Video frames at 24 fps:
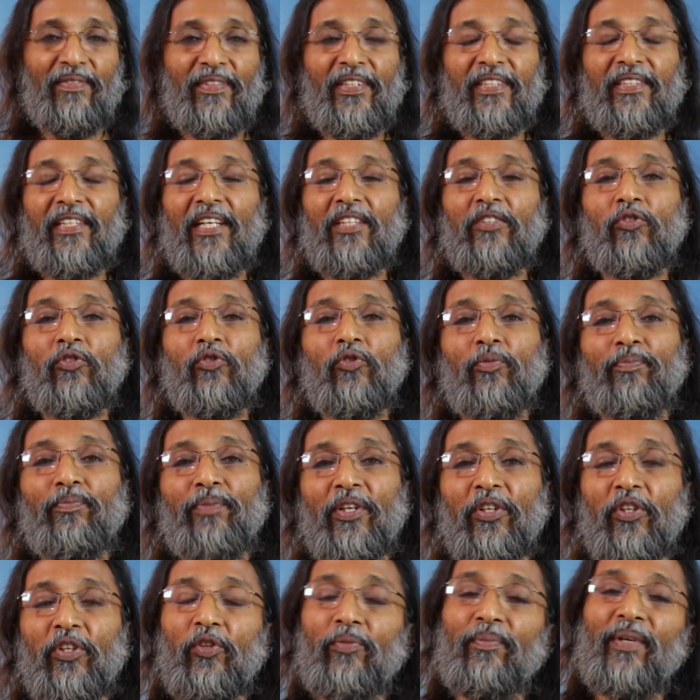These are
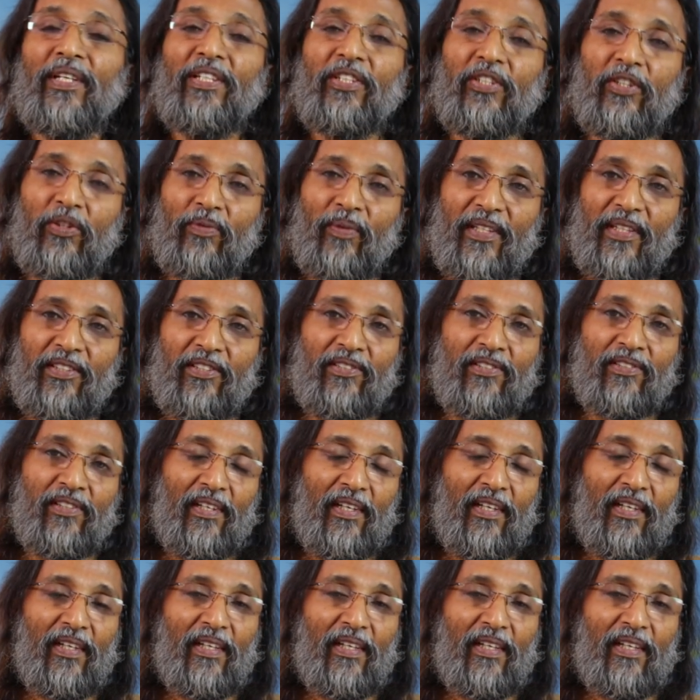superhuman to us.